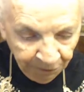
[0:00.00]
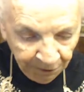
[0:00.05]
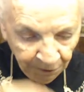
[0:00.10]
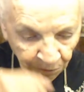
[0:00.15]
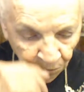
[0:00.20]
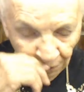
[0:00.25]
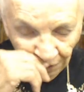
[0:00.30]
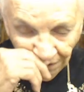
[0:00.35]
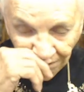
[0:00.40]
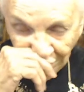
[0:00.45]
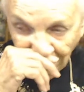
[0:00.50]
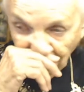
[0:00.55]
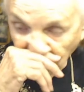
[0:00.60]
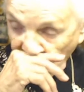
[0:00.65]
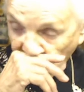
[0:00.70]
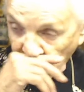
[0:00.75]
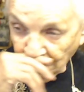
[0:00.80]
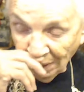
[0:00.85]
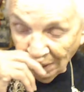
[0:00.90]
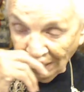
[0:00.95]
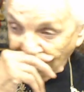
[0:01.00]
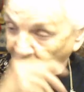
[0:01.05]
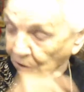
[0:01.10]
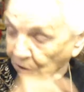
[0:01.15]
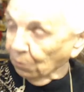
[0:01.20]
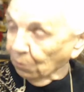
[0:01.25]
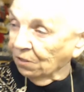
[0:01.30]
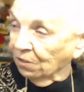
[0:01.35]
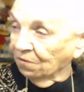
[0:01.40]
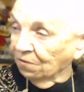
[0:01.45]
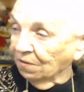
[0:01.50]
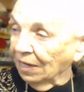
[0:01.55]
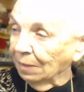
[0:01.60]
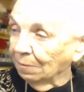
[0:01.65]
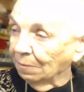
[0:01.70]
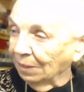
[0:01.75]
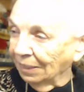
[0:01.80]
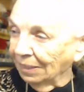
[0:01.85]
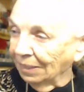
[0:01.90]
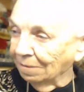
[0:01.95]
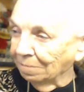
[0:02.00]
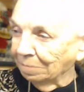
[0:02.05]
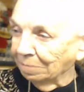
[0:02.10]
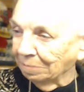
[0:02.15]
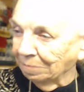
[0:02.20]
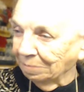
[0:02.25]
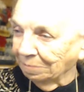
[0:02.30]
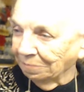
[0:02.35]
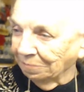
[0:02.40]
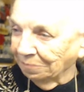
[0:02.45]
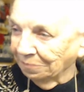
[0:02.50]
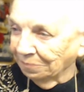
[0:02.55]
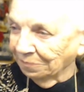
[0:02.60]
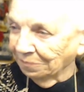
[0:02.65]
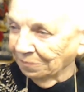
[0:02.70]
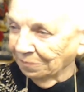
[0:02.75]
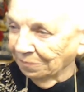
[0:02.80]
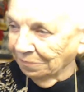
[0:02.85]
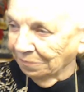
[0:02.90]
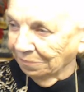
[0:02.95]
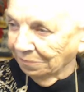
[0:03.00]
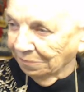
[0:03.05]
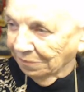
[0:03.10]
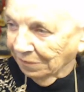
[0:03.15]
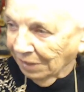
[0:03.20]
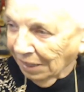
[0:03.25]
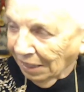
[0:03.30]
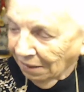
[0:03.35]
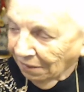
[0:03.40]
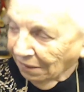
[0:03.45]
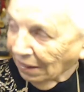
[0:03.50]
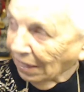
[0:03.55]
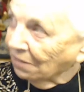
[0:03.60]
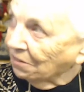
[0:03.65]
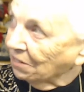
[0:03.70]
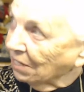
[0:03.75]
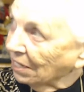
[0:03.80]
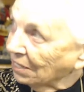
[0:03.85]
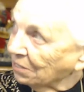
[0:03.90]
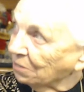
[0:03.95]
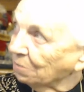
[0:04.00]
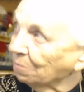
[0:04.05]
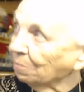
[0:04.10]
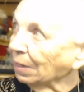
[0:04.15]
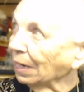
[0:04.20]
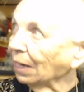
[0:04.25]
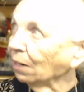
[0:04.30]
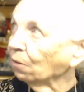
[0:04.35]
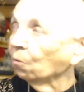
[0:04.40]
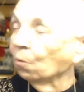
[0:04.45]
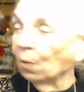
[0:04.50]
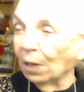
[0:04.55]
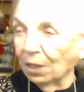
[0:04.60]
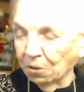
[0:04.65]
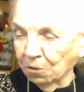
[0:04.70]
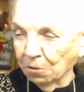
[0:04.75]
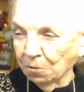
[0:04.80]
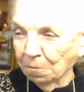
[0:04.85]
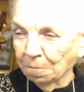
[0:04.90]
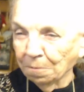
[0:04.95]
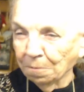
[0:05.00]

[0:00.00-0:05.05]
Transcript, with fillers: Well, if he goes back to his family, that takes him back where?